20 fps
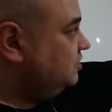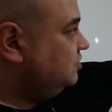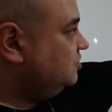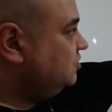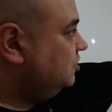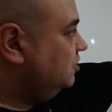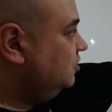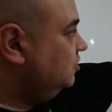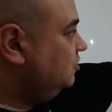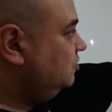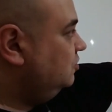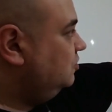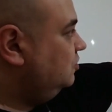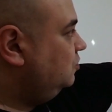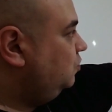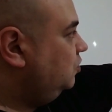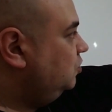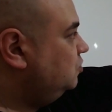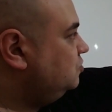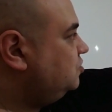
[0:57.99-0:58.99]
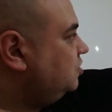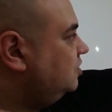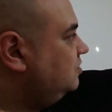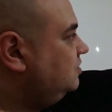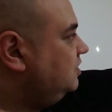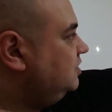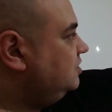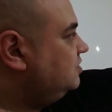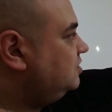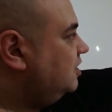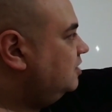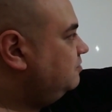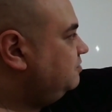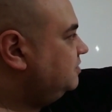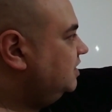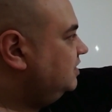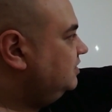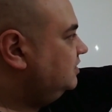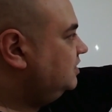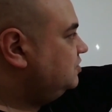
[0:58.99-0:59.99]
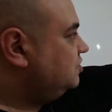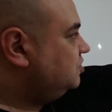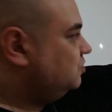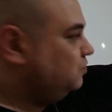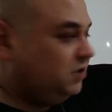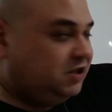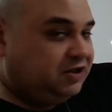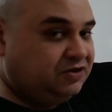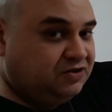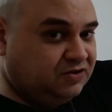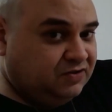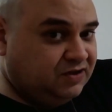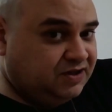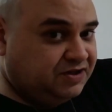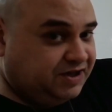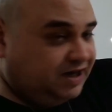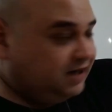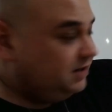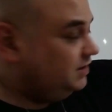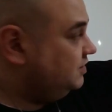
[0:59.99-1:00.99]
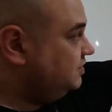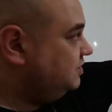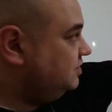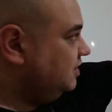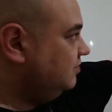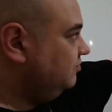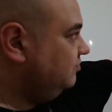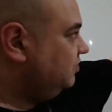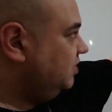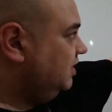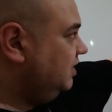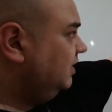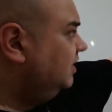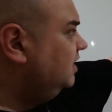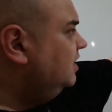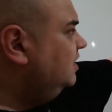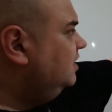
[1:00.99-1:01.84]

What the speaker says: so we also need to update this, and we can do exactly the same thing.